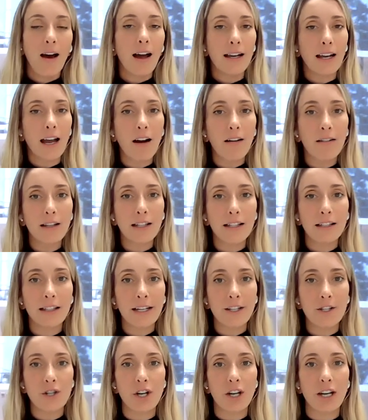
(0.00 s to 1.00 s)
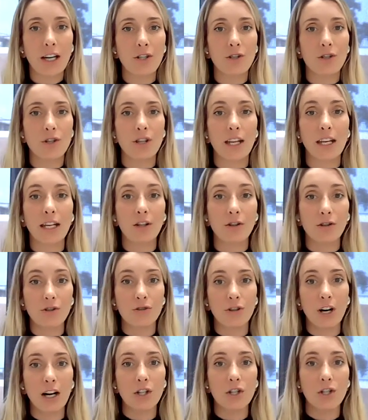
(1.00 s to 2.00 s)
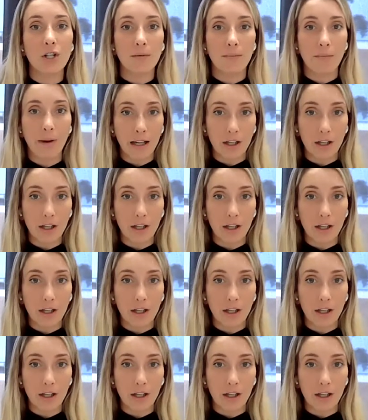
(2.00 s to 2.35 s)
I currently lecture into the Construction